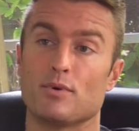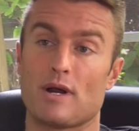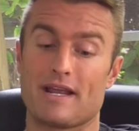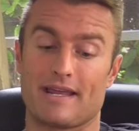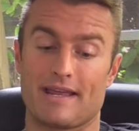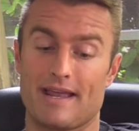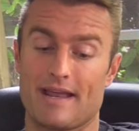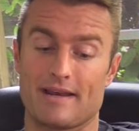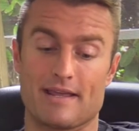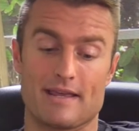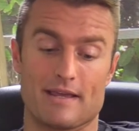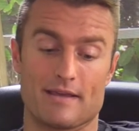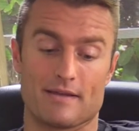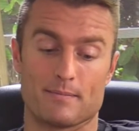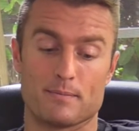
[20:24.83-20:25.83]
break
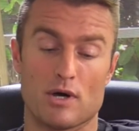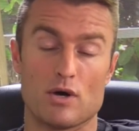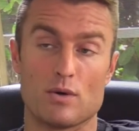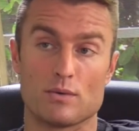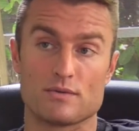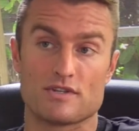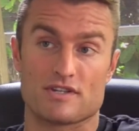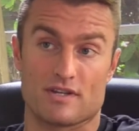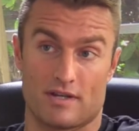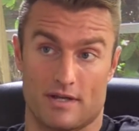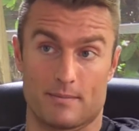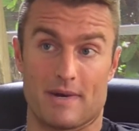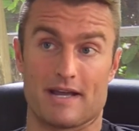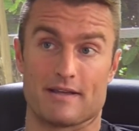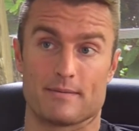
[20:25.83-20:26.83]
any bones
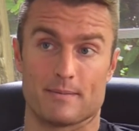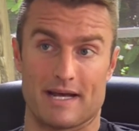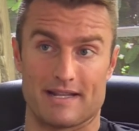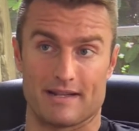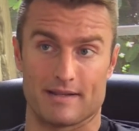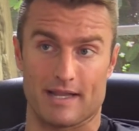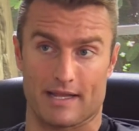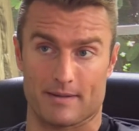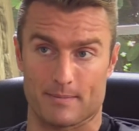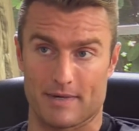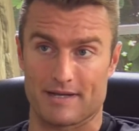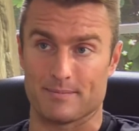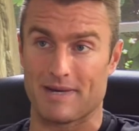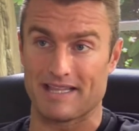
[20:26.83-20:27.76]
in my my like my,